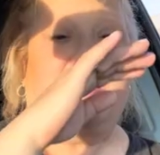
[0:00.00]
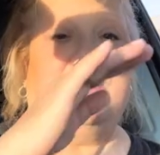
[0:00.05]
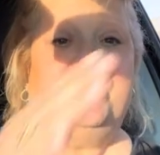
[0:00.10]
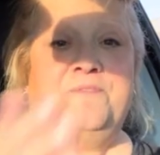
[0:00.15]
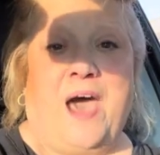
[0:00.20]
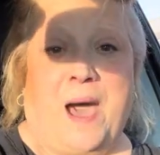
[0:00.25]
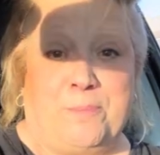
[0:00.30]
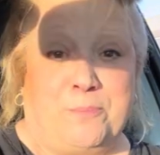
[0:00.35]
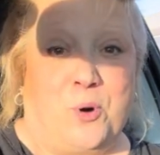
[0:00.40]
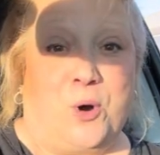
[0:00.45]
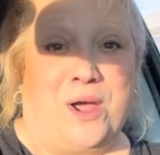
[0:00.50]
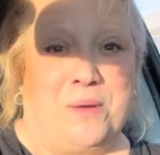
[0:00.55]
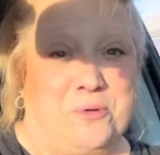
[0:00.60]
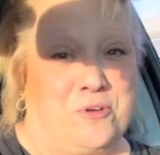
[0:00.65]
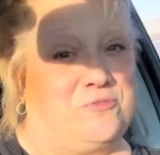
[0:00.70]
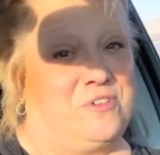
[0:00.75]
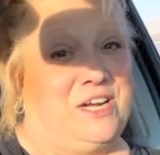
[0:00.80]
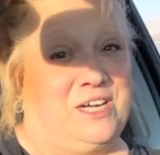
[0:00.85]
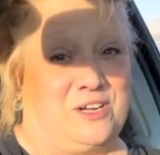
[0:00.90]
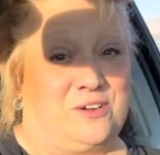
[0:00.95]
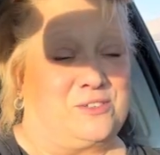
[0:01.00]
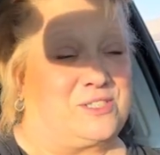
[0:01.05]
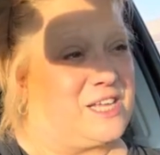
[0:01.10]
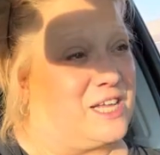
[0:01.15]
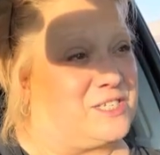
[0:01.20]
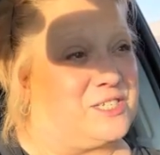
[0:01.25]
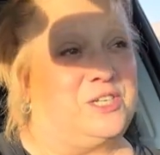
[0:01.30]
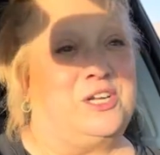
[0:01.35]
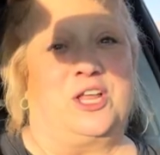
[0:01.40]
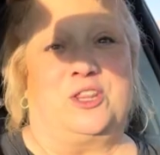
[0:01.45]
Fat Boy Burritos.
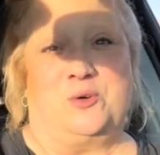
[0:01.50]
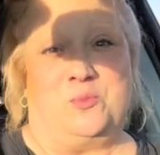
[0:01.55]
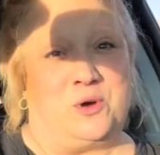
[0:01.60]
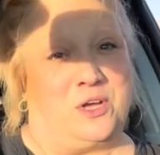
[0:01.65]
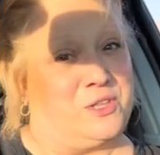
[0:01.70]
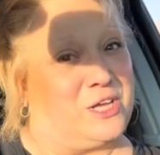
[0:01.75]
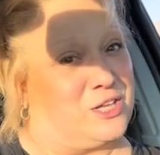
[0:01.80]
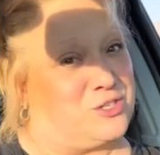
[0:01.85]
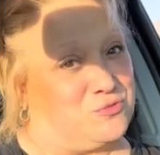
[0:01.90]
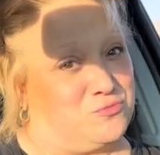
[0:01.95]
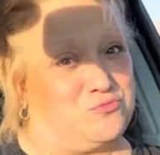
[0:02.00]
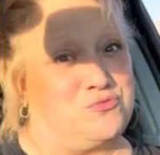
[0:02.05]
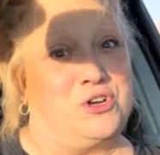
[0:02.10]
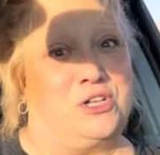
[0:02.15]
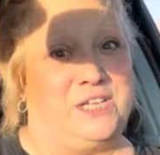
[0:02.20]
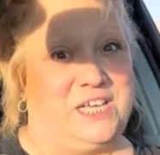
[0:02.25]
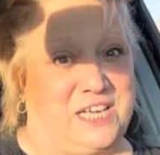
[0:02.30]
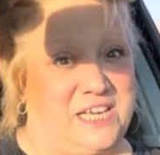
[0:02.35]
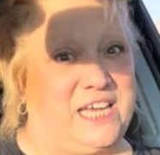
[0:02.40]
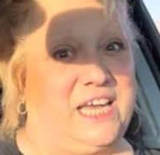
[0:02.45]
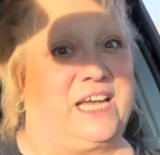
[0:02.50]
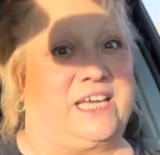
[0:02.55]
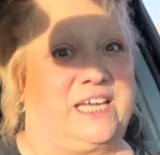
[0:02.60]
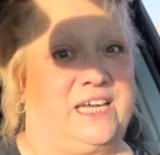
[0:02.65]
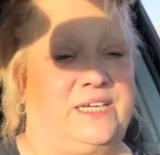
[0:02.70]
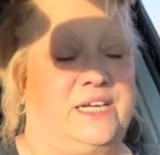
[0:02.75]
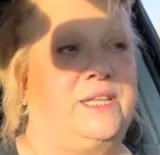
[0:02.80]
That's another one that's really kicking.